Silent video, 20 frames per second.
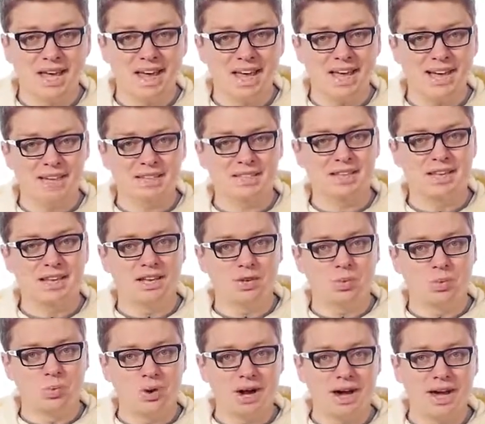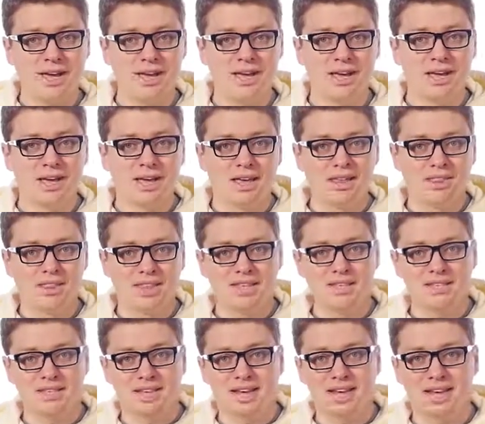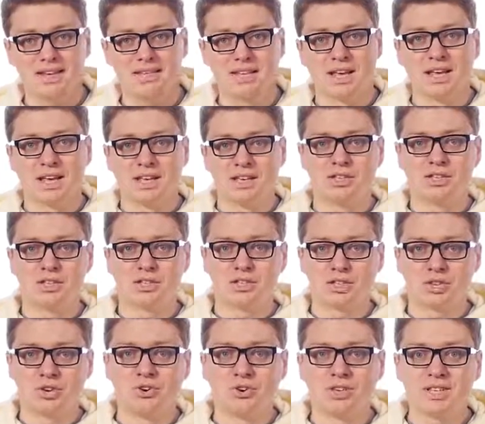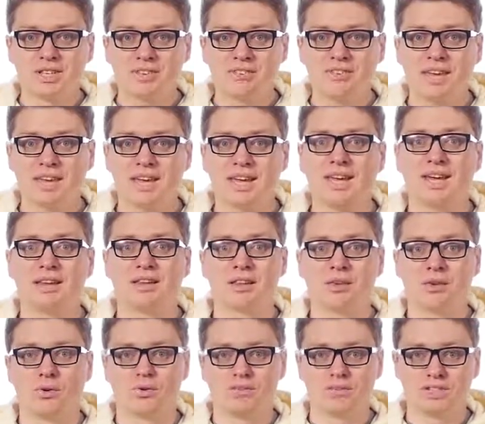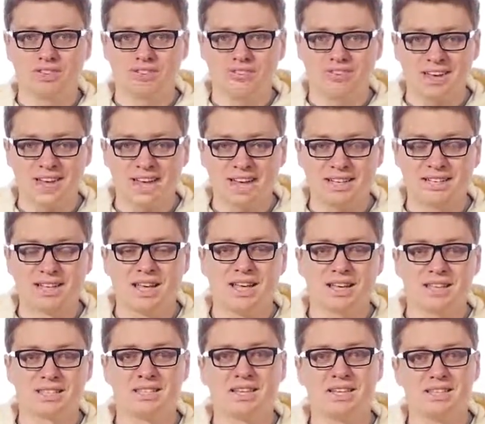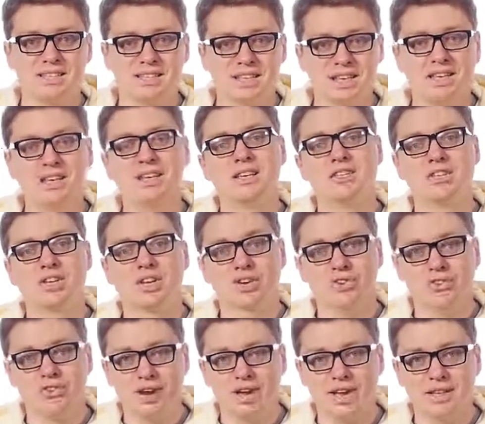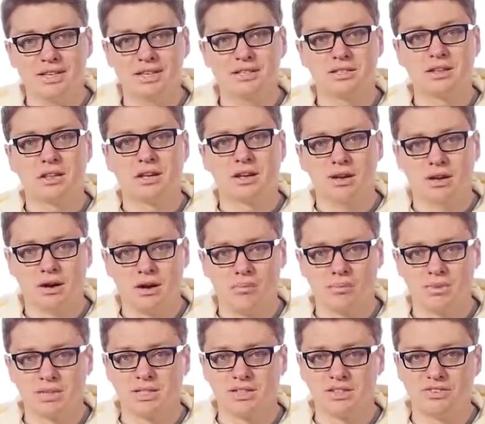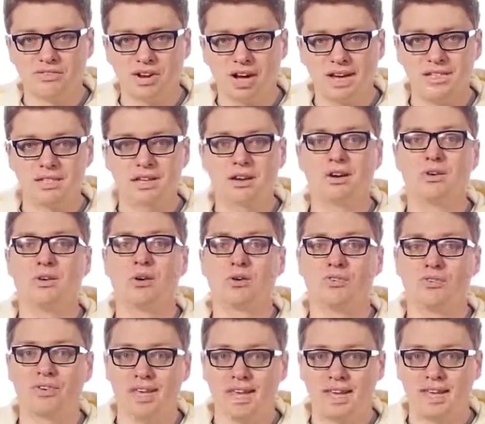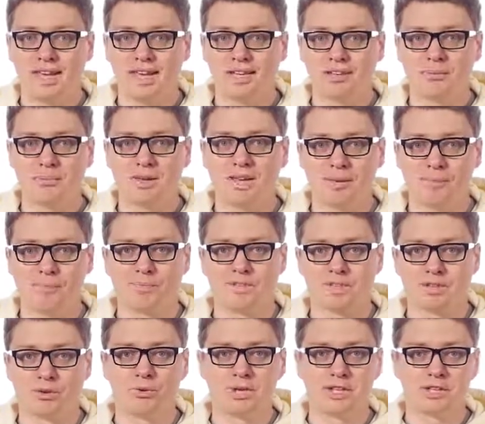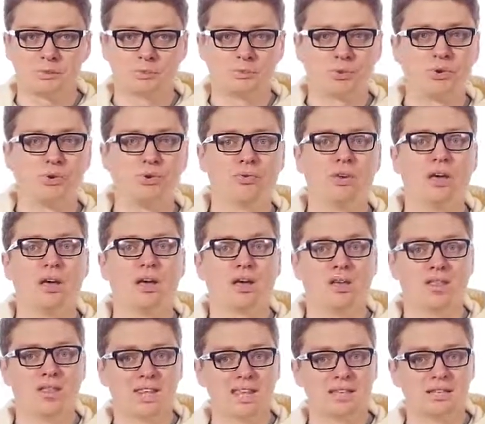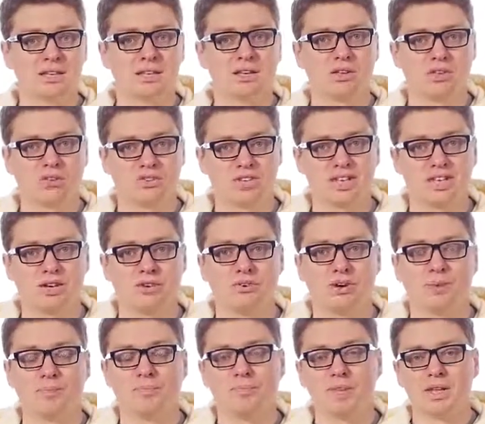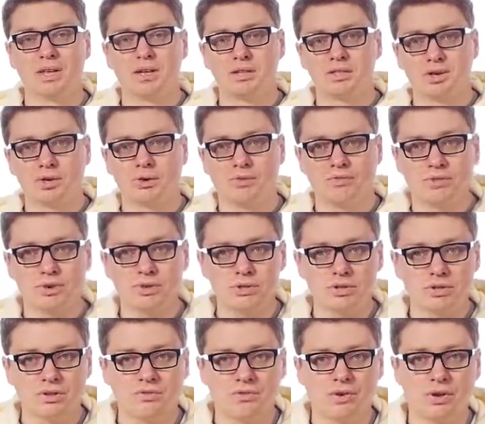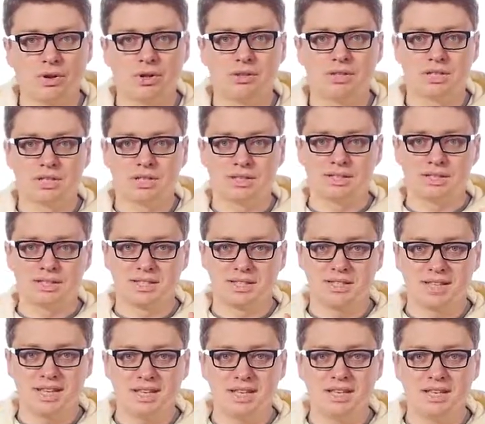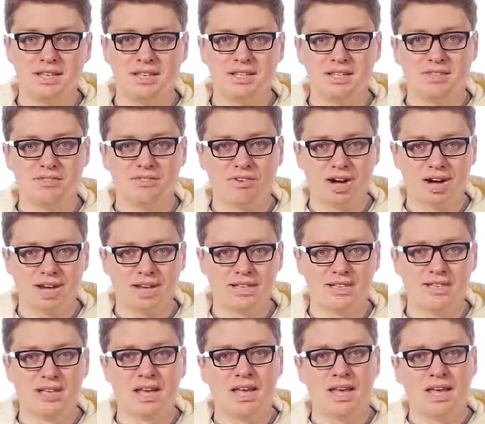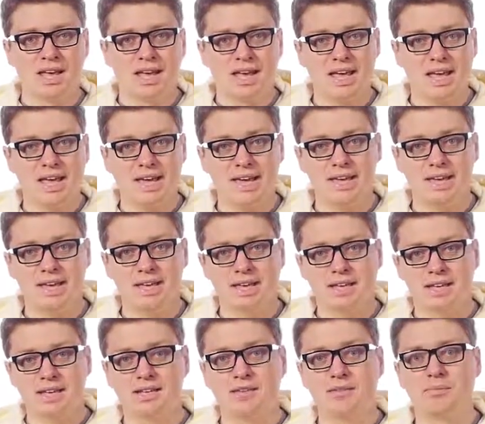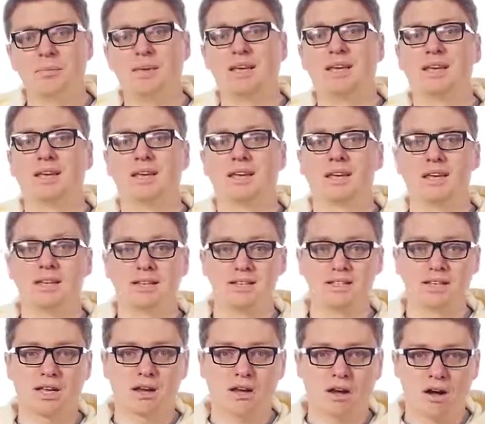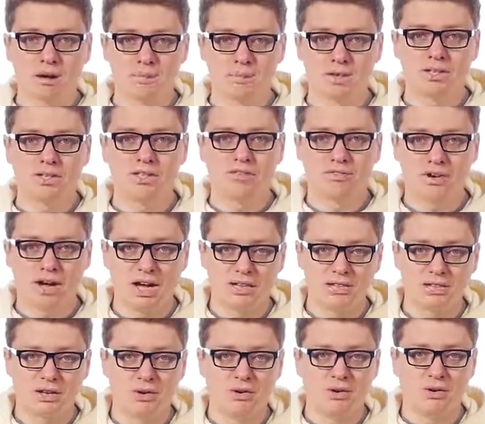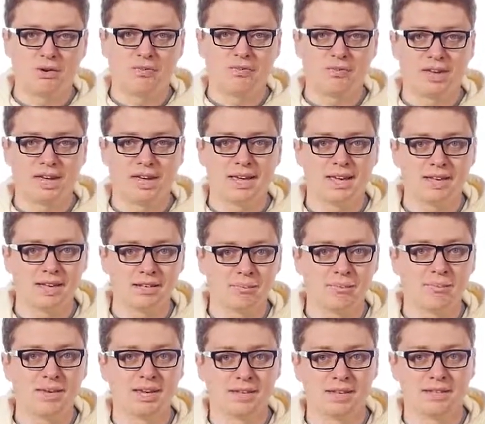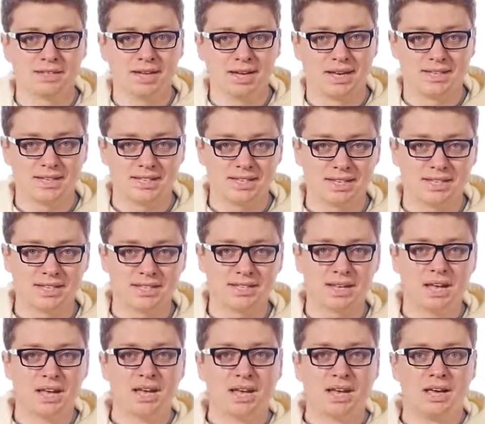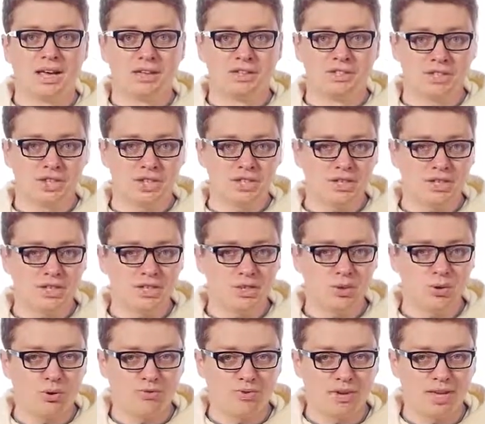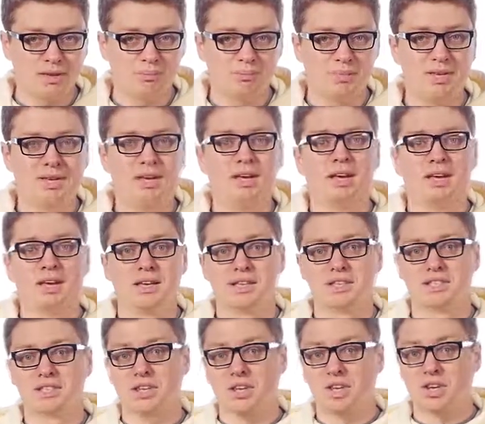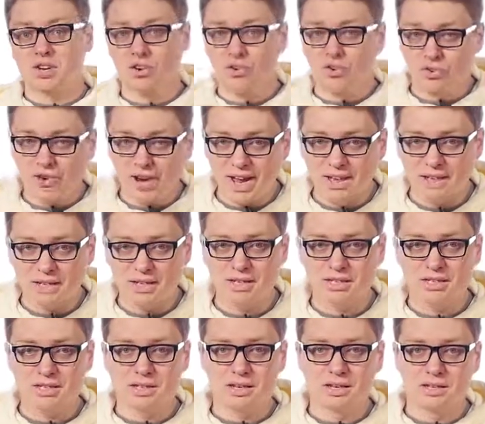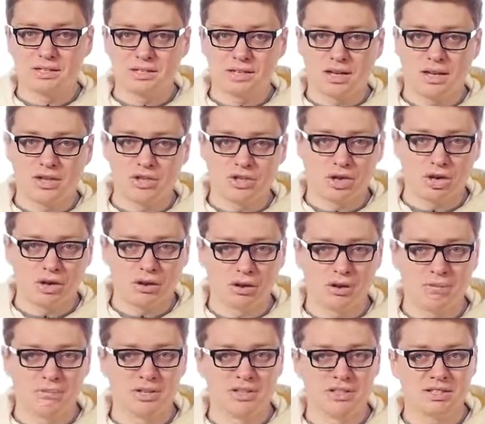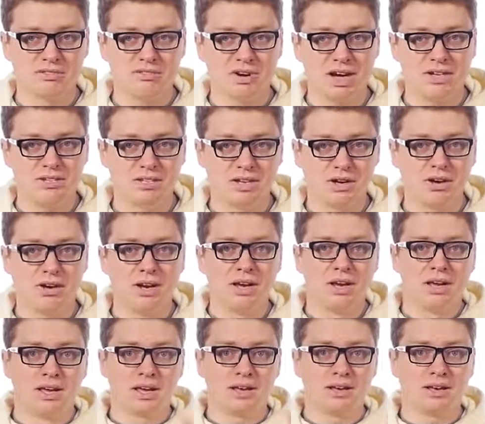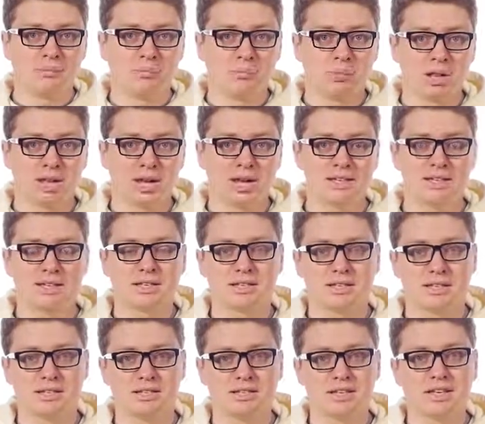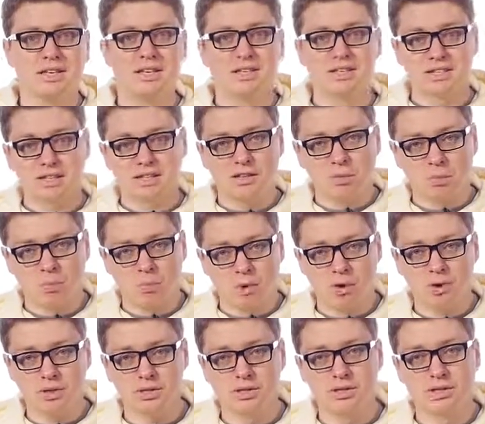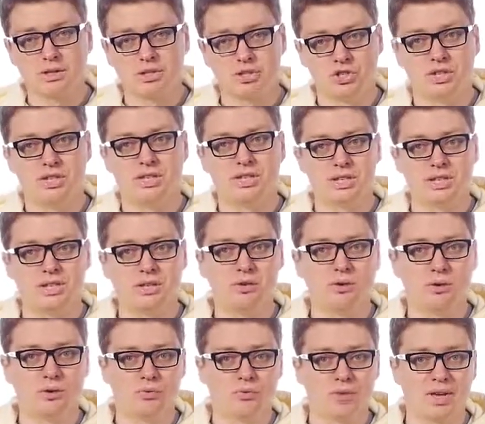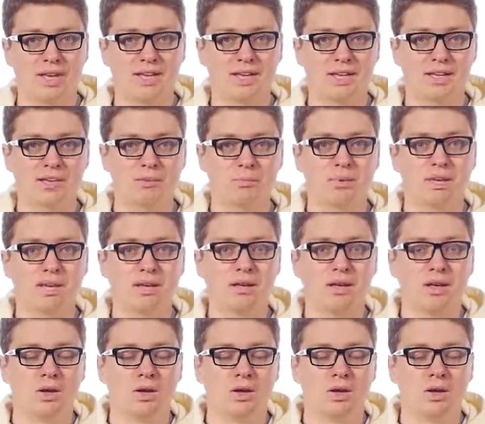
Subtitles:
x and y in this case is a certificate of the fact that d is the greatest common divisor of a and b. So let's prove this theorem. So first of all, since d divides a and b, it is a common divisor of a and b, and since GCD of AB is the greatest such common divisor, it implies that d is at most GCD of a and b.